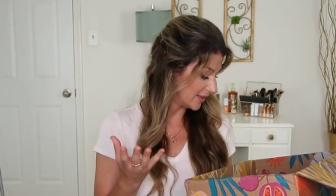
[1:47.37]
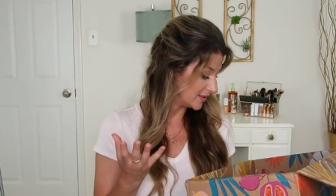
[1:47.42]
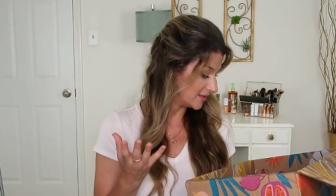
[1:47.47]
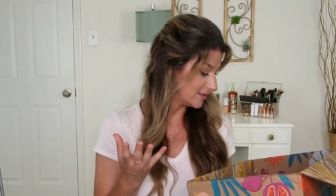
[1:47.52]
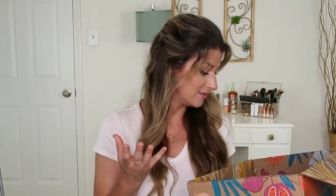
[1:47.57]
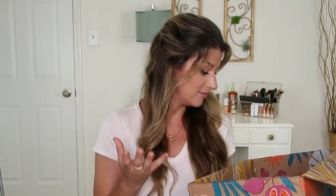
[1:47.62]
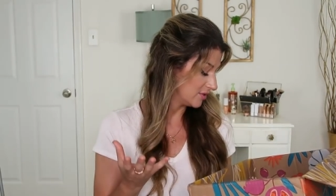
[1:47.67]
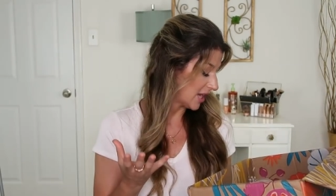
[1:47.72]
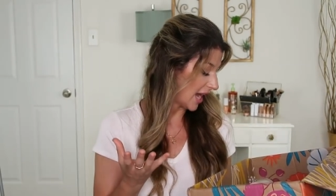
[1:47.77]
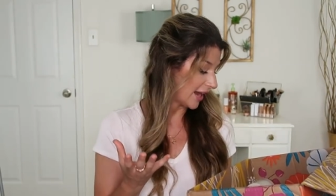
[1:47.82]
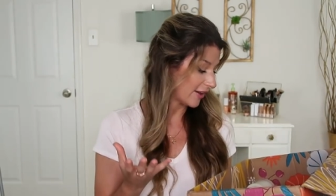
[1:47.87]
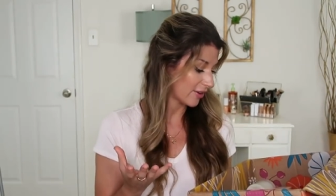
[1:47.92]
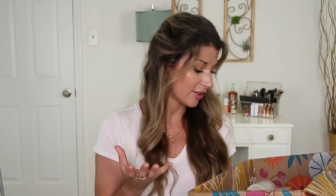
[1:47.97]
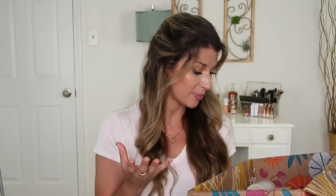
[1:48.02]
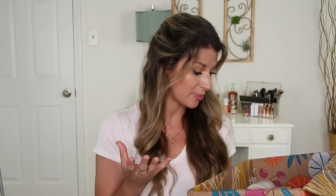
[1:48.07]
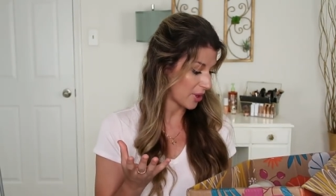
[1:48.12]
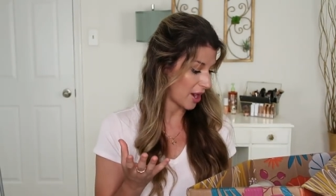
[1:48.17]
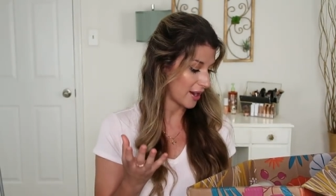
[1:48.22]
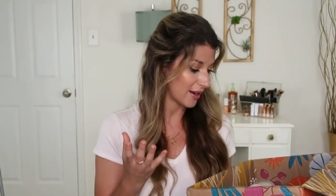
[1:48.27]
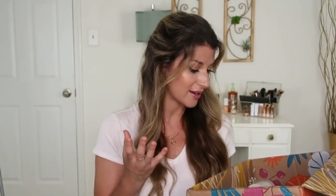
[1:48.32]
I got
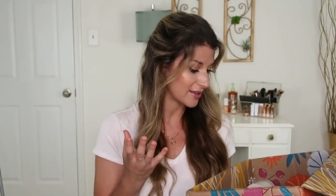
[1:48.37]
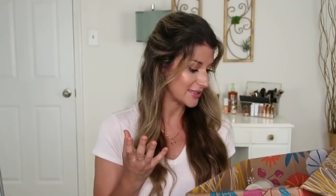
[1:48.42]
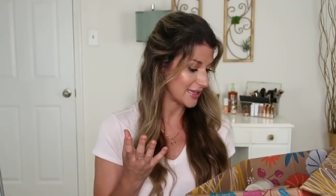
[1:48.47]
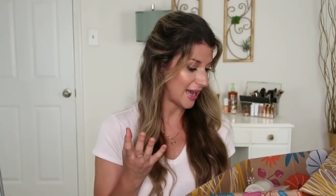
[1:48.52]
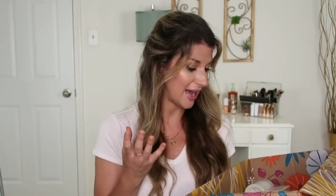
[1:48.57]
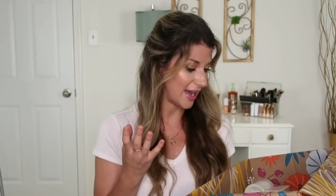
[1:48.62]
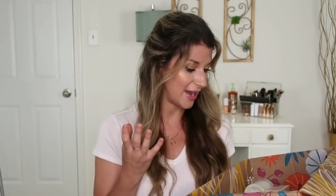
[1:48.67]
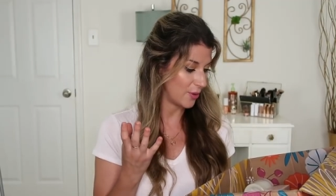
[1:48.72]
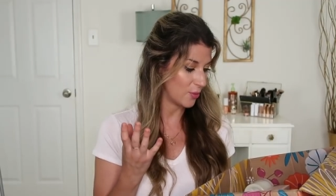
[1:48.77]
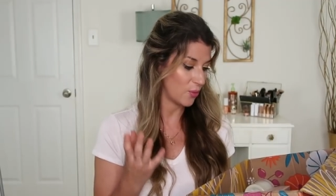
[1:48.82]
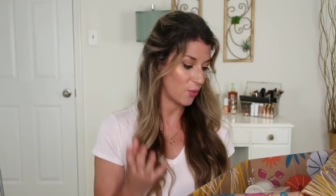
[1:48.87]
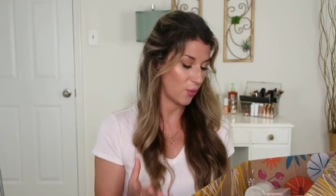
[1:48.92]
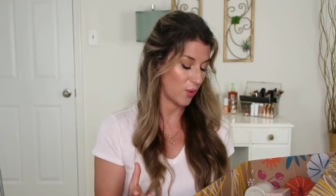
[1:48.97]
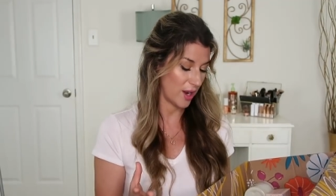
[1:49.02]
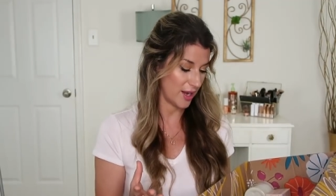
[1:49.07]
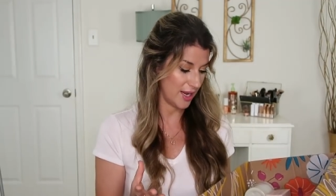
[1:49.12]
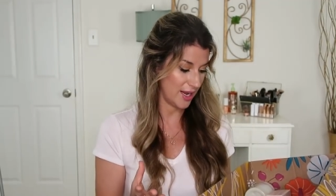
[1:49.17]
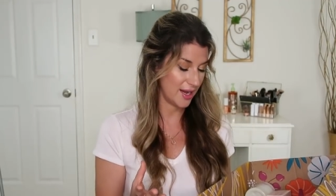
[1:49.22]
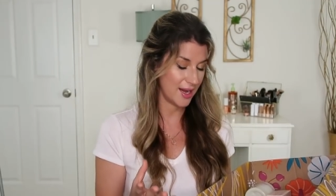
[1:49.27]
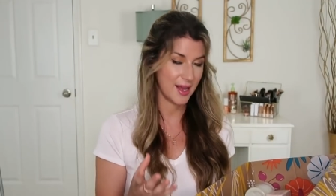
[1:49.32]
all the products I
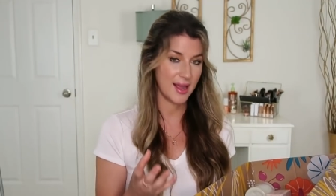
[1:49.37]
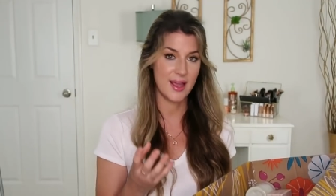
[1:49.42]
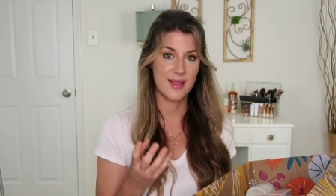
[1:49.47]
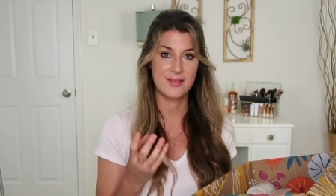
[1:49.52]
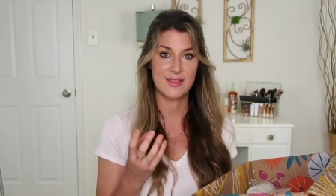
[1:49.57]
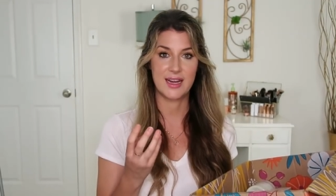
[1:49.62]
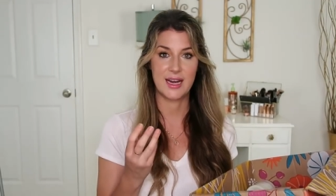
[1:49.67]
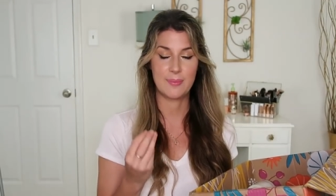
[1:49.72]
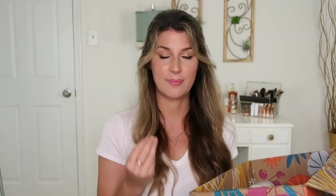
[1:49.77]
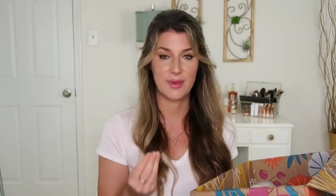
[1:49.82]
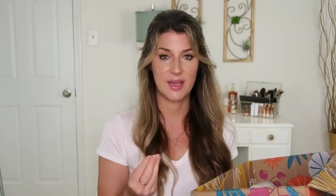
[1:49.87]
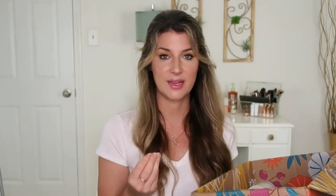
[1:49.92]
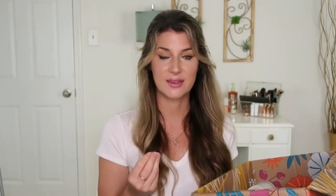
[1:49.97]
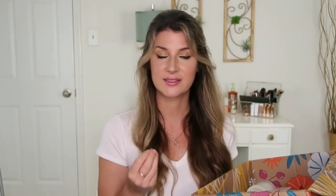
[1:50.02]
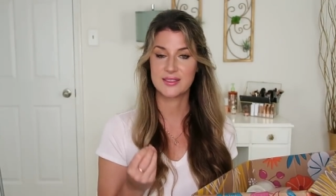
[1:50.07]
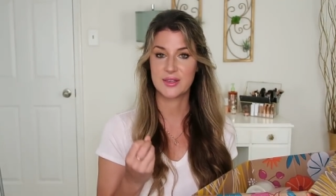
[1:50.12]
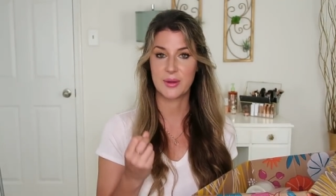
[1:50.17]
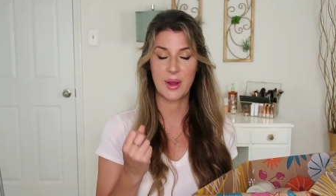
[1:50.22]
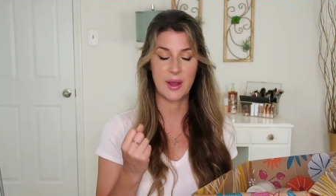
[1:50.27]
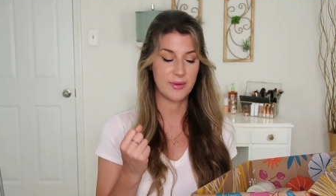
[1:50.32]
wanted and that I
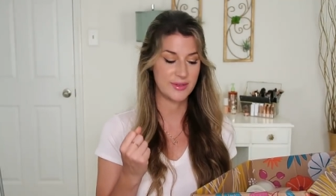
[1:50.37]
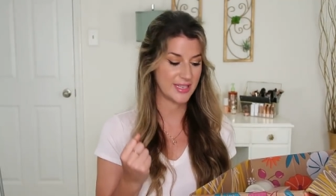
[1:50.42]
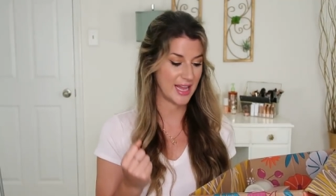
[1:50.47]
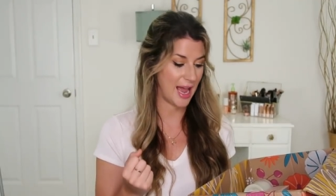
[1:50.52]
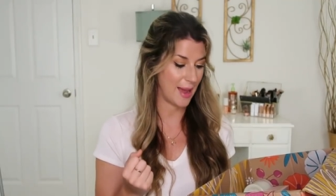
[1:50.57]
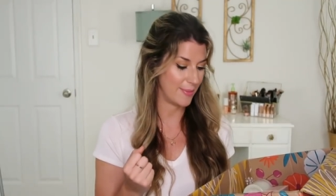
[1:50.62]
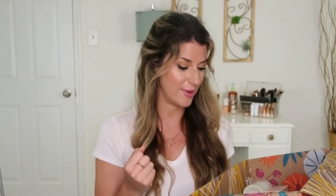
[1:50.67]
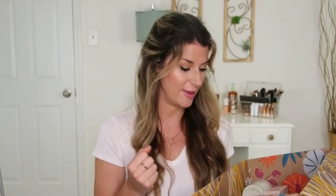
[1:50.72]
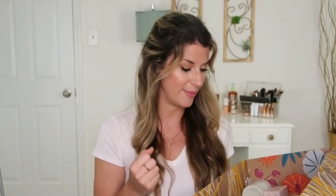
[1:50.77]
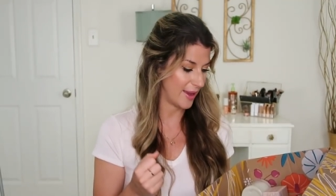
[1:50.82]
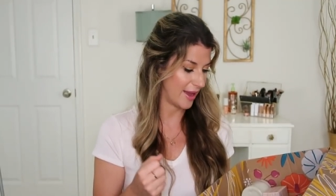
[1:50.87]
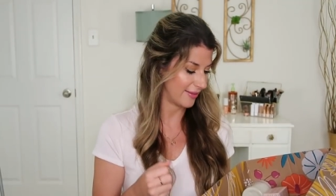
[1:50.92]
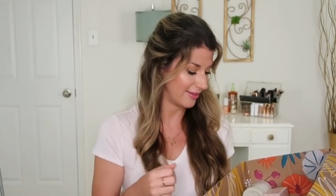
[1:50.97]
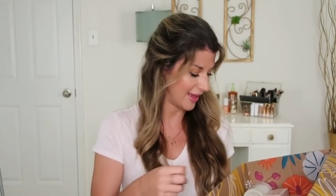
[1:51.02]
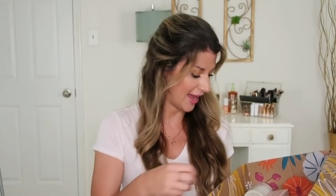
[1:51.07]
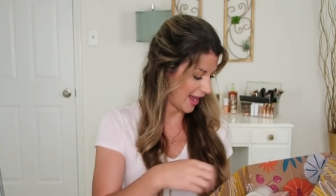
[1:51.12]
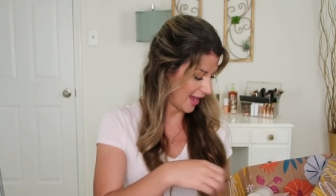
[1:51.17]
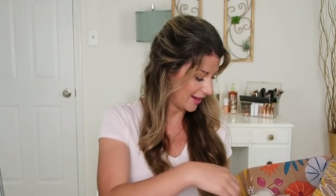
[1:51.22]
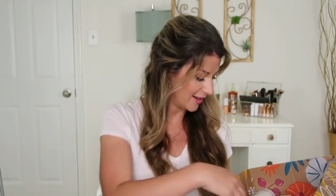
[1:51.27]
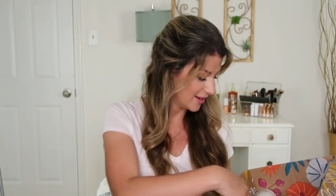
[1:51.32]
picked, so I was happy
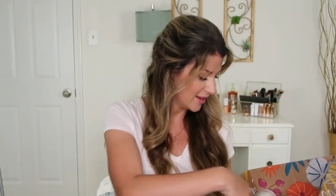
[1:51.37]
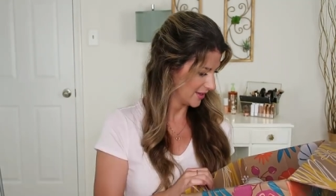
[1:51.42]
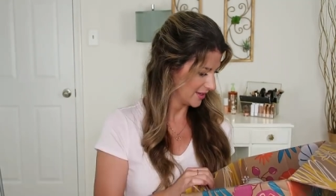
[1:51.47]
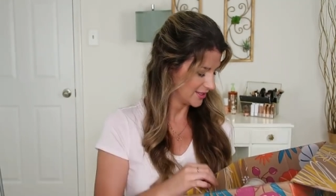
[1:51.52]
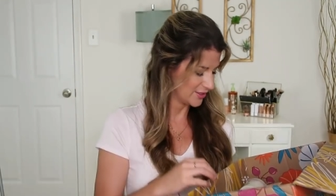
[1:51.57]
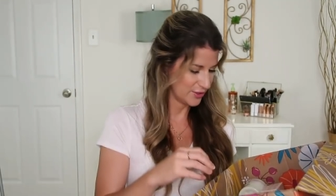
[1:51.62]
about that.